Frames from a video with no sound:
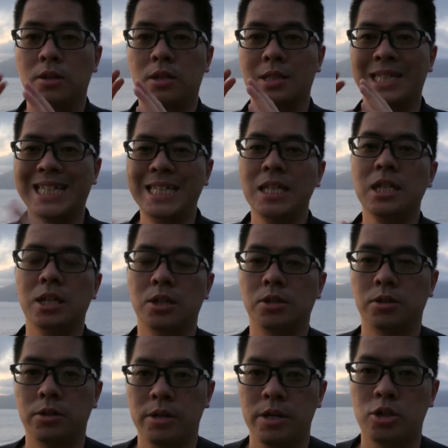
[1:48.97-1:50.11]
The key
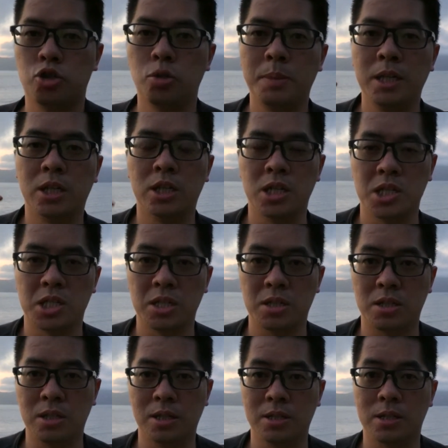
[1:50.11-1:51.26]
here is to be
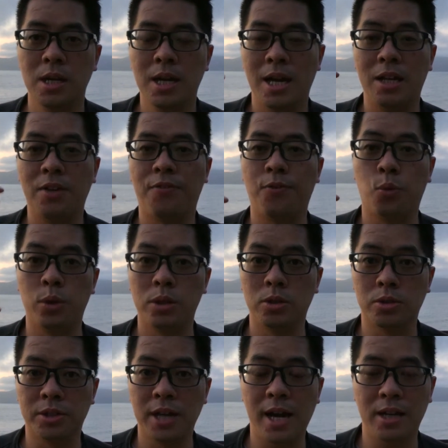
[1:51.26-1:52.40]
consistent, and if when
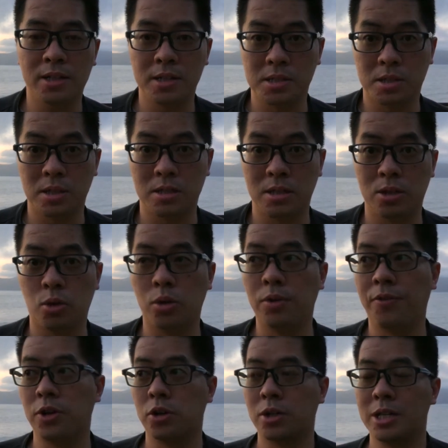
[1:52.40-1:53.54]
you're not consistent or
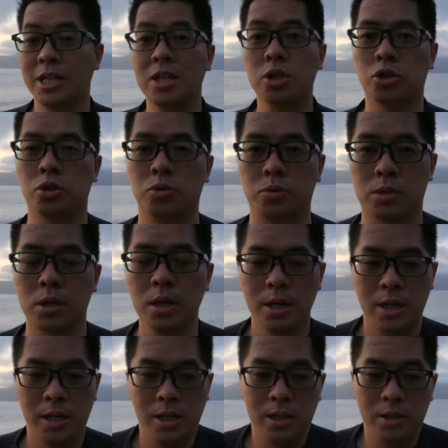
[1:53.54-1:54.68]
if there are issues
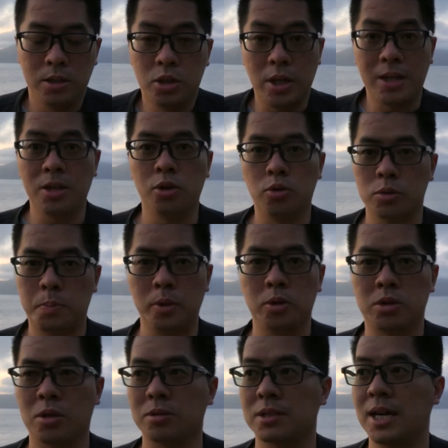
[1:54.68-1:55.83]
in getting those
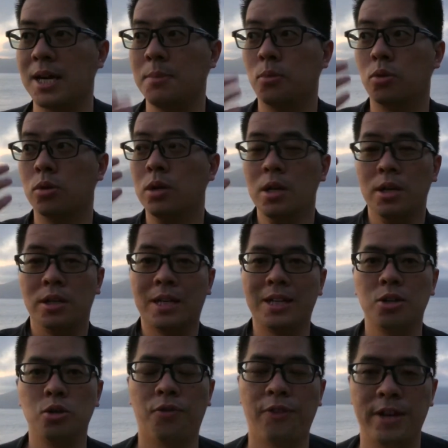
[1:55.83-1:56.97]
bills on time or
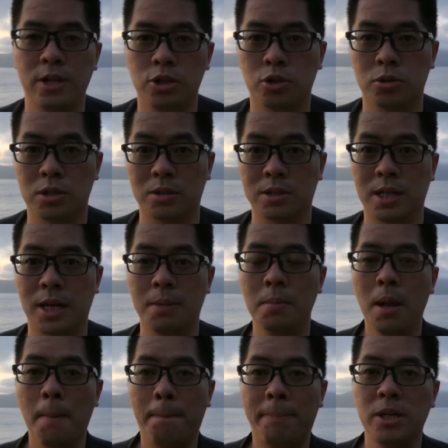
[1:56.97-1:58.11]
getting your financials on time,
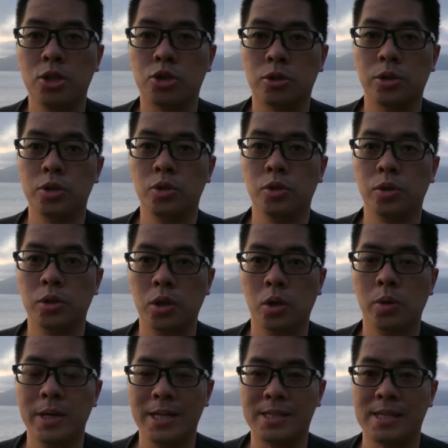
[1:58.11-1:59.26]
be sure you
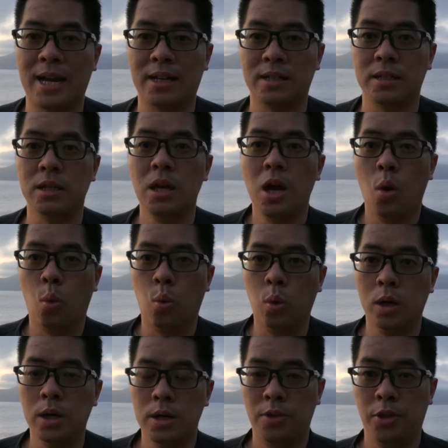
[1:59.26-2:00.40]
know exactly
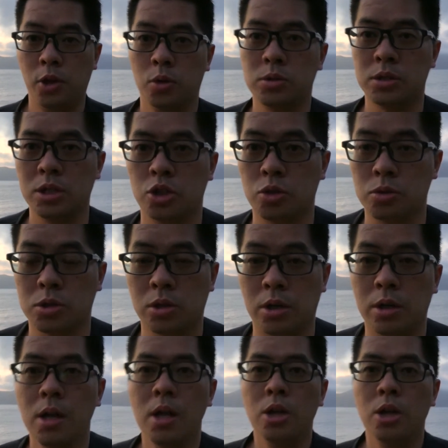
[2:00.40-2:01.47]
what those issues are.